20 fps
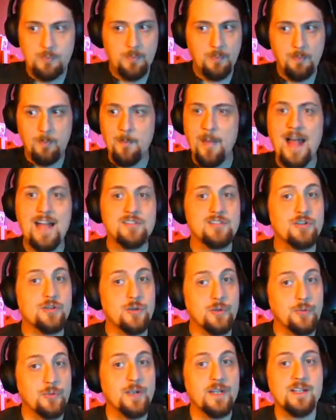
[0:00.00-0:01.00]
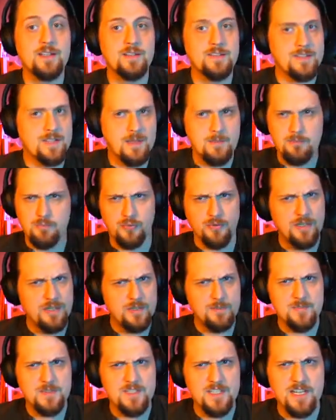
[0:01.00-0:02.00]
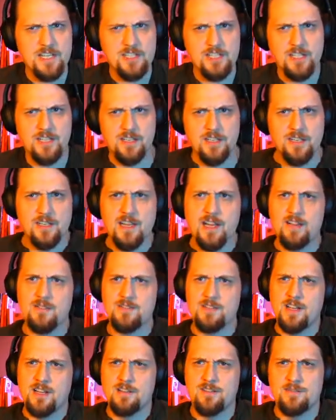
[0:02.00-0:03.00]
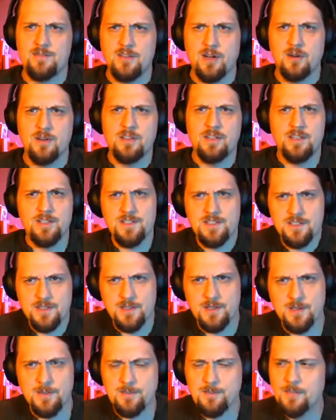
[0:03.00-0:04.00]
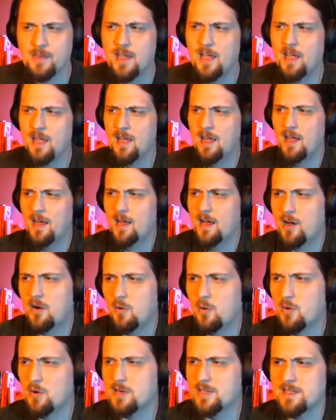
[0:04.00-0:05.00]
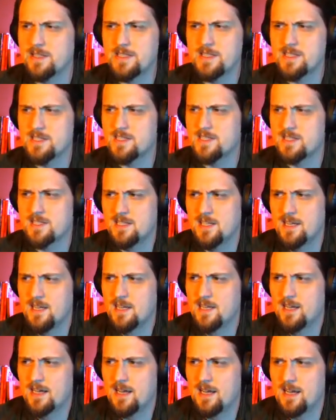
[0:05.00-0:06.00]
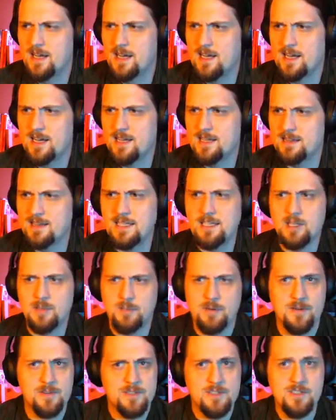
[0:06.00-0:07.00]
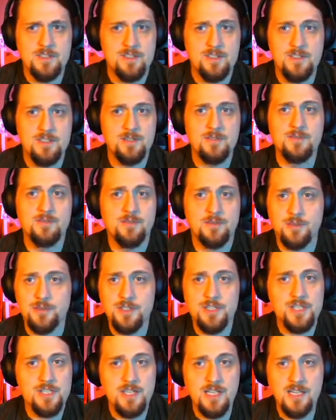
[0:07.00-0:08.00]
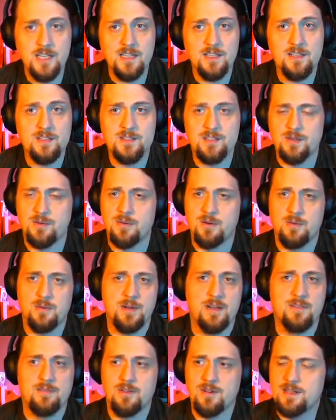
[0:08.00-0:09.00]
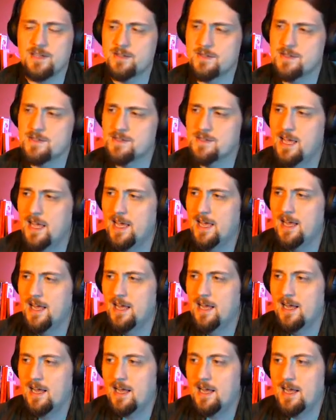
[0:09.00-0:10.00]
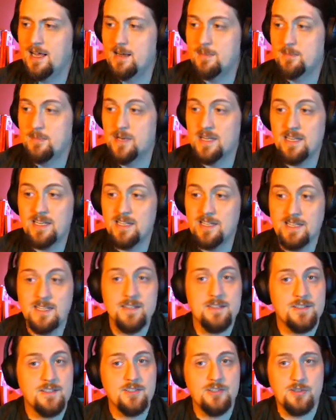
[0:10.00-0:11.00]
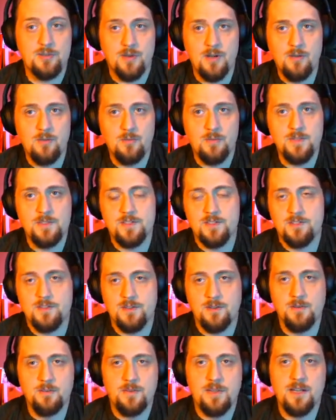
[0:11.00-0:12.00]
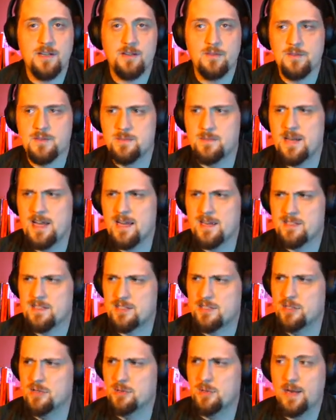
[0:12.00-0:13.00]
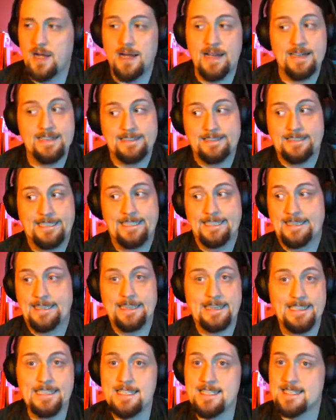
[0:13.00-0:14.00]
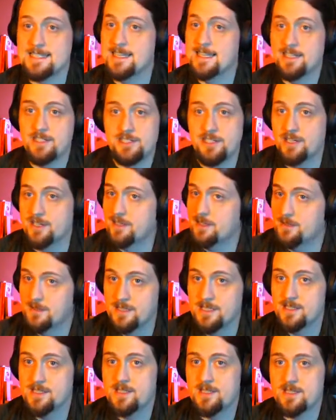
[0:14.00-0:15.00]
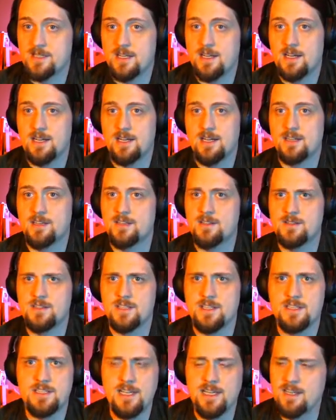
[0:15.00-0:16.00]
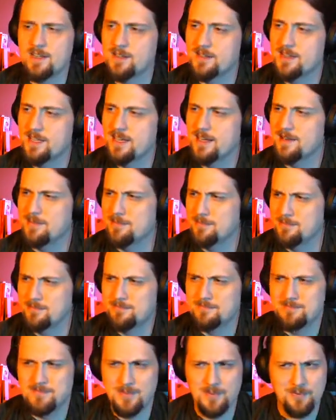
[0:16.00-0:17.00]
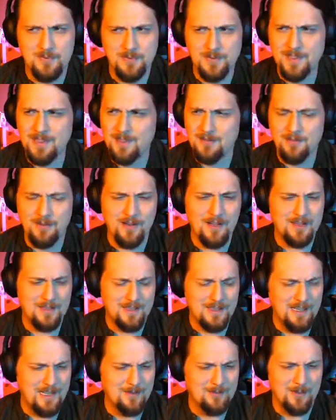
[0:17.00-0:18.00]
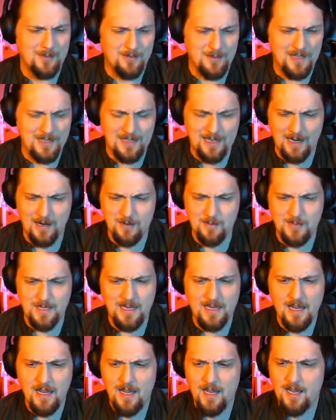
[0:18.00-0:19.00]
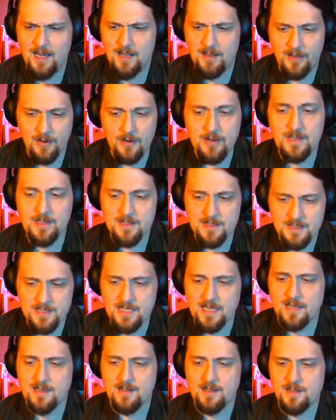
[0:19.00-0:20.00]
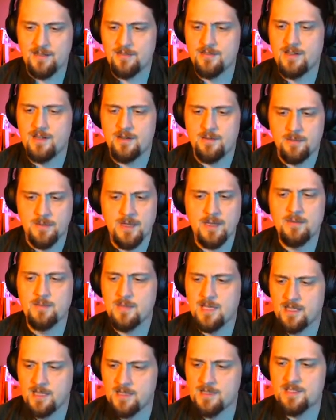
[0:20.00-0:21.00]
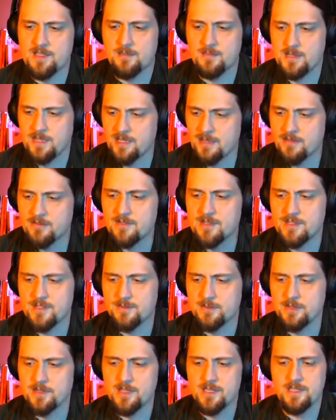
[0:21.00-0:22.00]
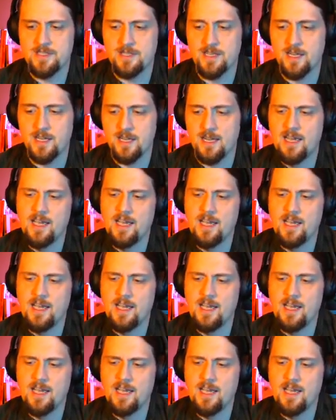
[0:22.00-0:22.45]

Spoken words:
magical rings that breed obsession and have kind of darkness to them, or at least lead a person to do foolish things or whatever else. But it is a trope. It's a trope that goes back to at least ancient Greece. There's a tale that I've completely forgotten the name of right now, but there is a tale of a ring making somebody invisible. It's a